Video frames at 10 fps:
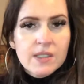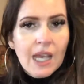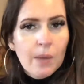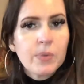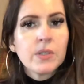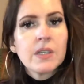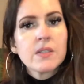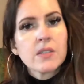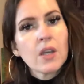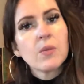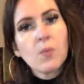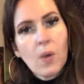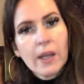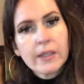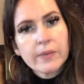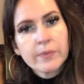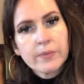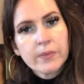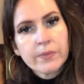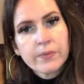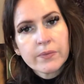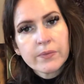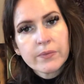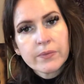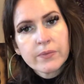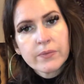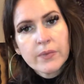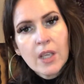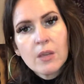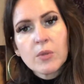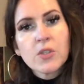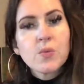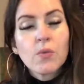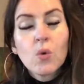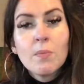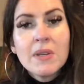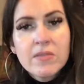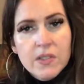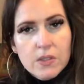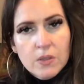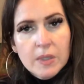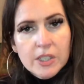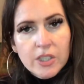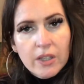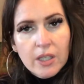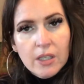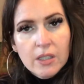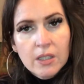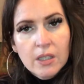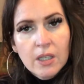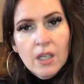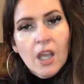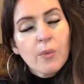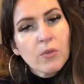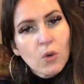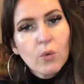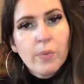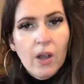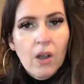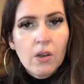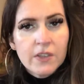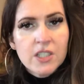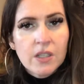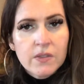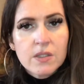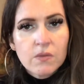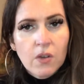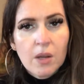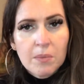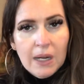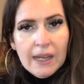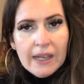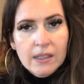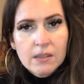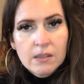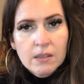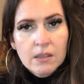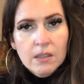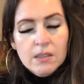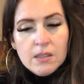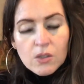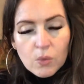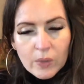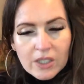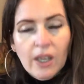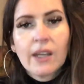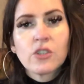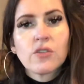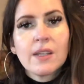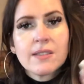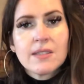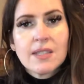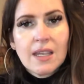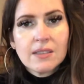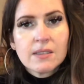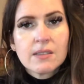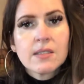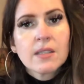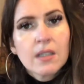happen in a certain way. Because we're all mirrors to each other, and we're all part of each other's divine plan, so that we can transcend